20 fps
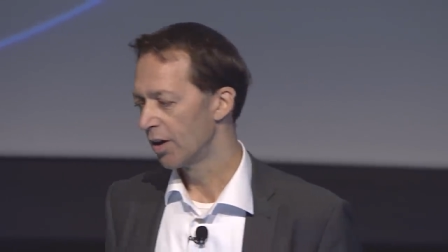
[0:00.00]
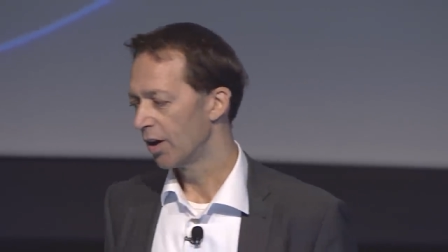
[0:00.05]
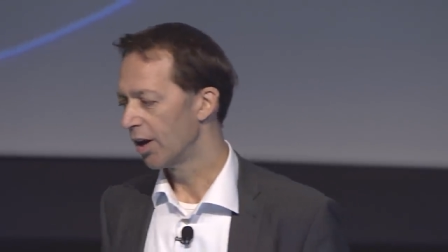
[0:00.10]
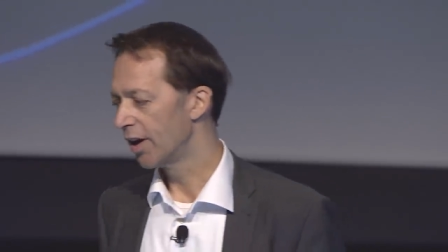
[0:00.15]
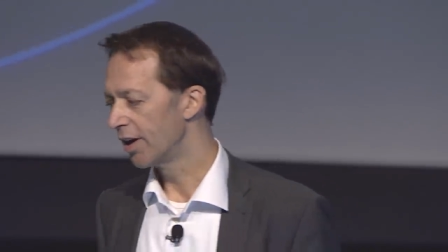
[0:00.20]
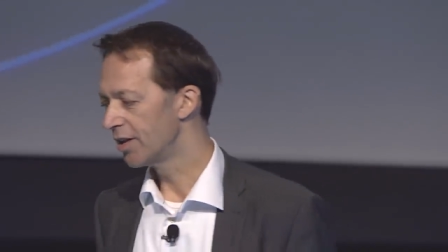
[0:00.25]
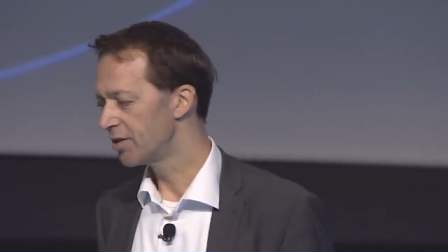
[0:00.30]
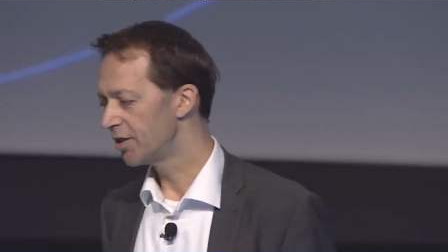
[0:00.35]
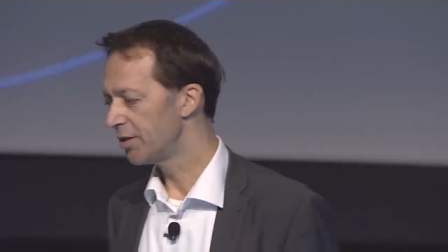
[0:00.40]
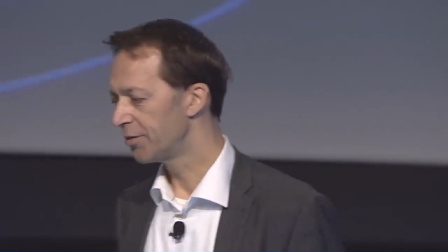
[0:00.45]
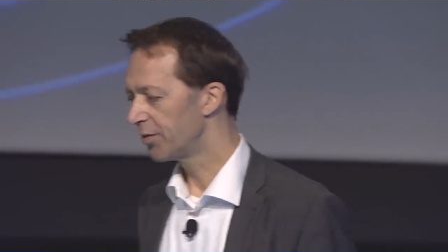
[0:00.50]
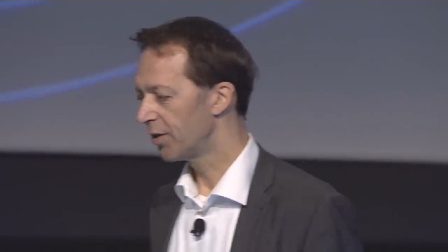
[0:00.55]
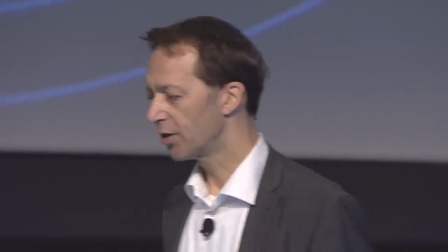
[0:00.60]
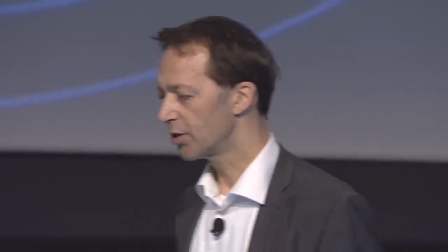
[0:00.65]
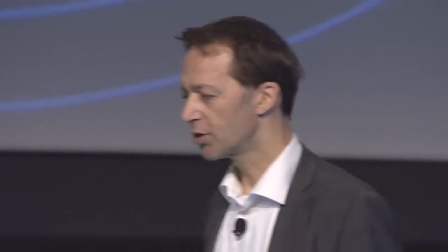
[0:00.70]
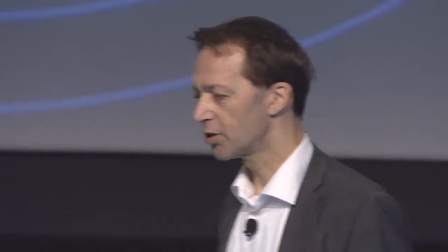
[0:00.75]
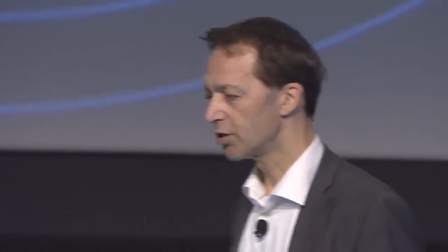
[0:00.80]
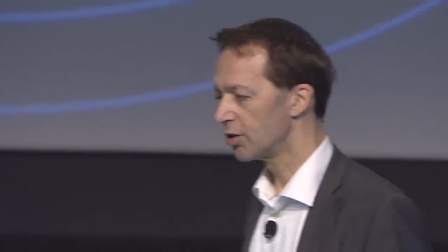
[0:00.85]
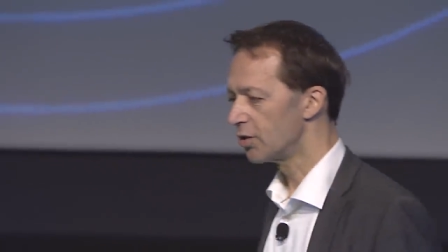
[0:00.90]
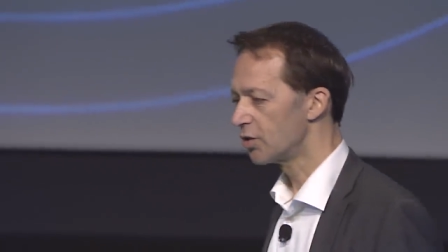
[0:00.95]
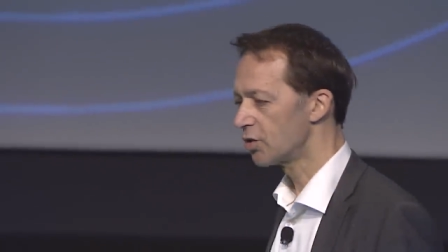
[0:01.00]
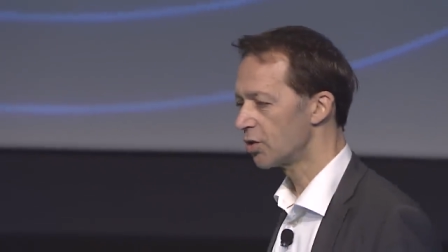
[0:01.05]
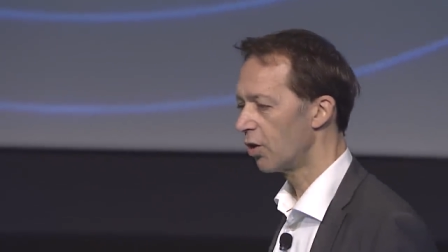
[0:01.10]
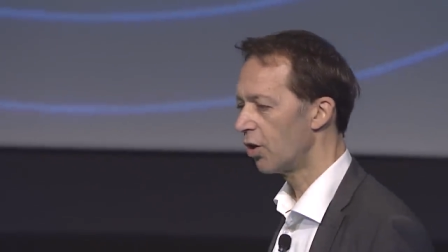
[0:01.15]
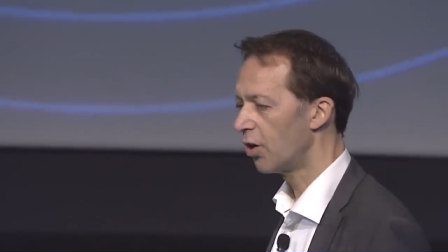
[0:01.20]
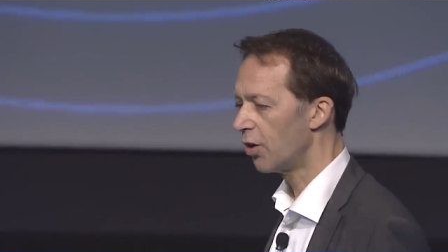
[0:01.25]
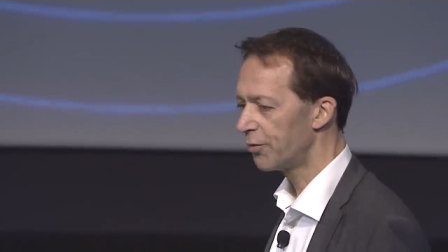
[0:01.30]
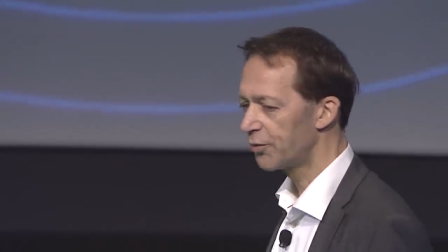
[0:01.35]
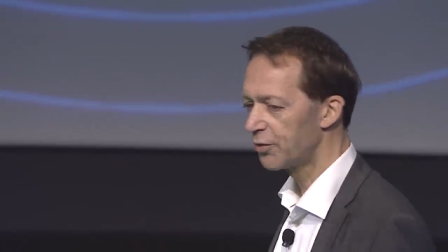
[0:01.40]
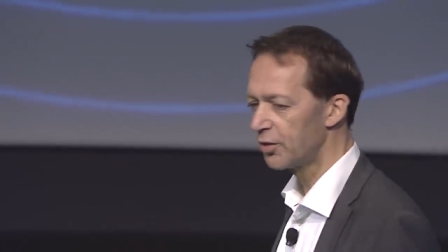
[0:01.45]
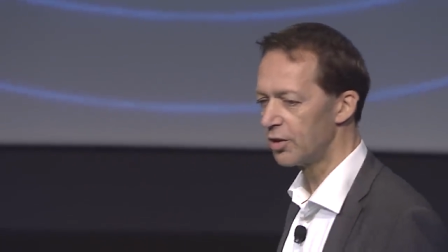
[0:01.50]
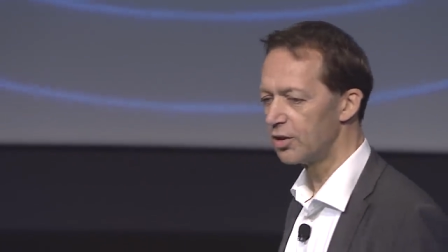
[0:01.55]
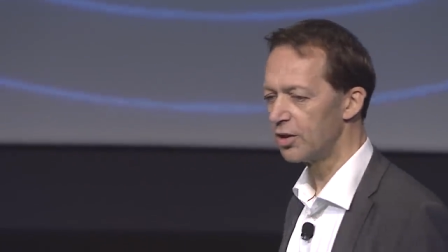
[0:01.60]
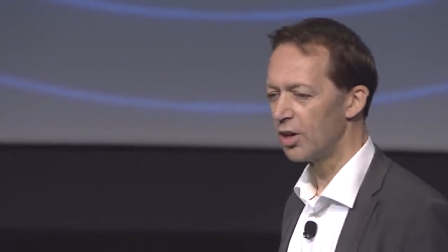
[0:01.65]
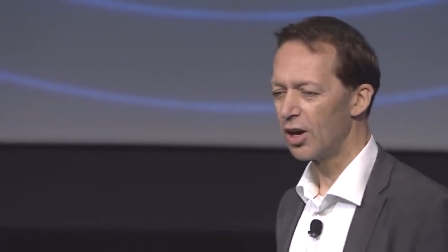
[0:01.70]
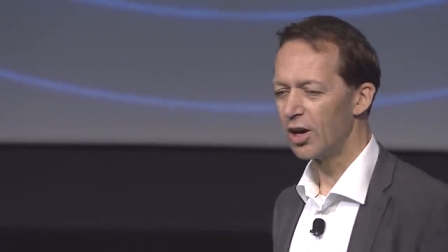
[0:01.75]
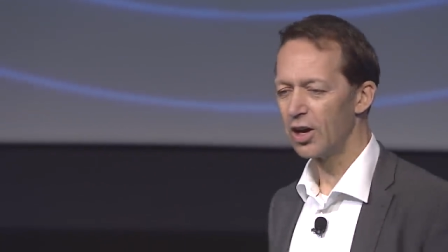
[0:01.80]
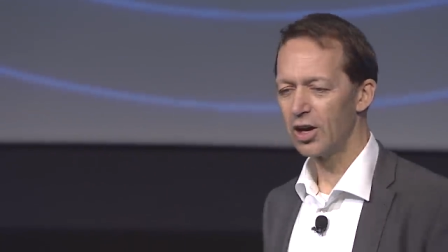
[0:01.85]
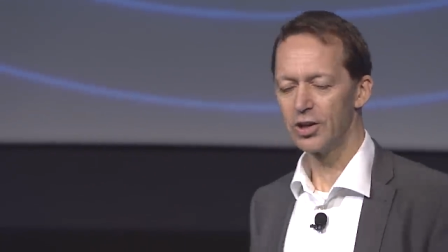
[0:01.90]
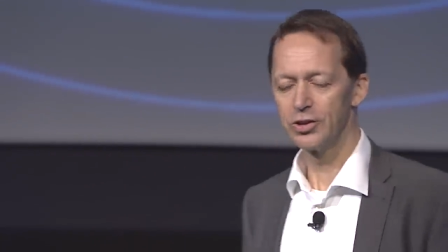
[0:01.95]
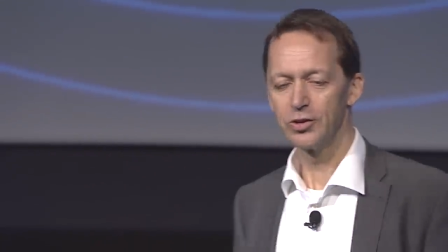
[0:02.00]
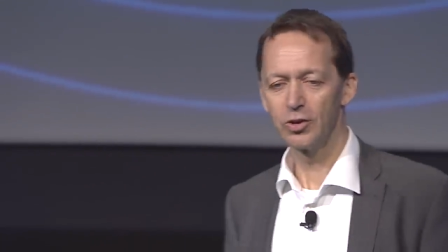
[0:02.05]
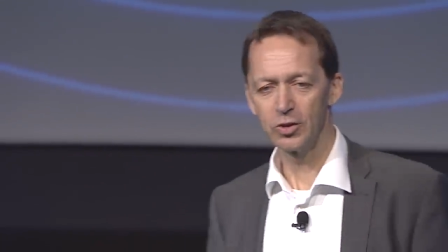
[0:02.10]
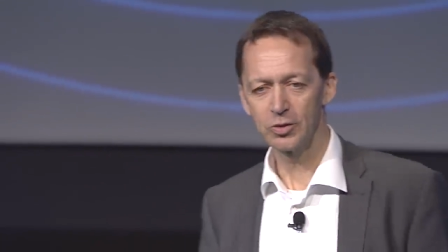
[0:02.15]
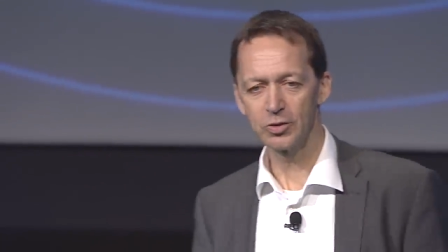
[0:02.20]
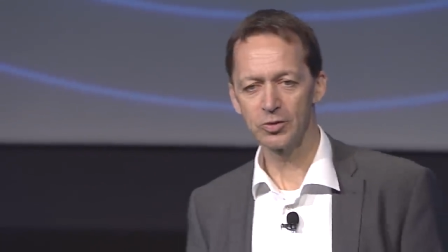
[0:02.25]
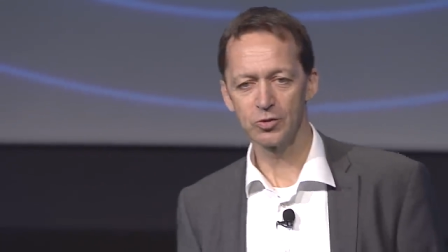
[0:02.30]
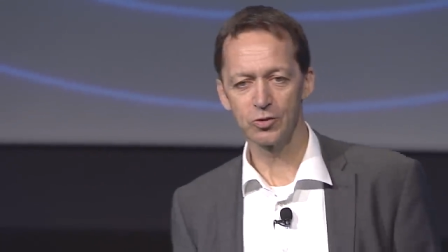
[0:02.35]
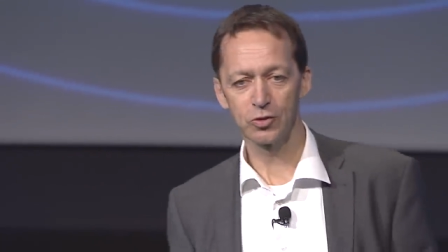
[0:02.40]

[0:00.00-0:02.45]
IT functions often are not